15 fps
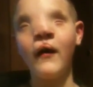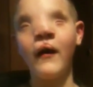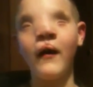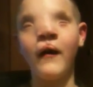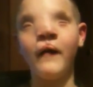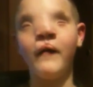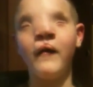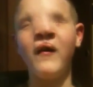
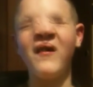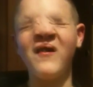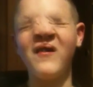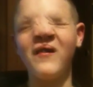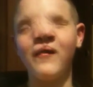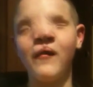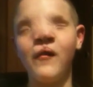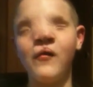and
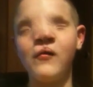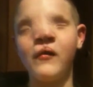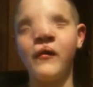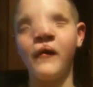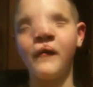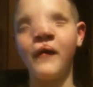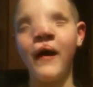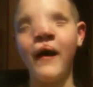is usually
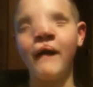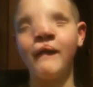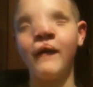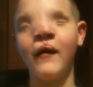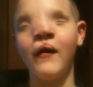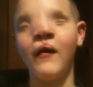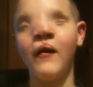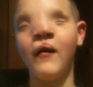doesn't have
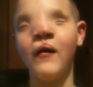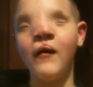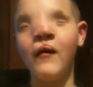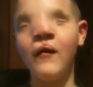a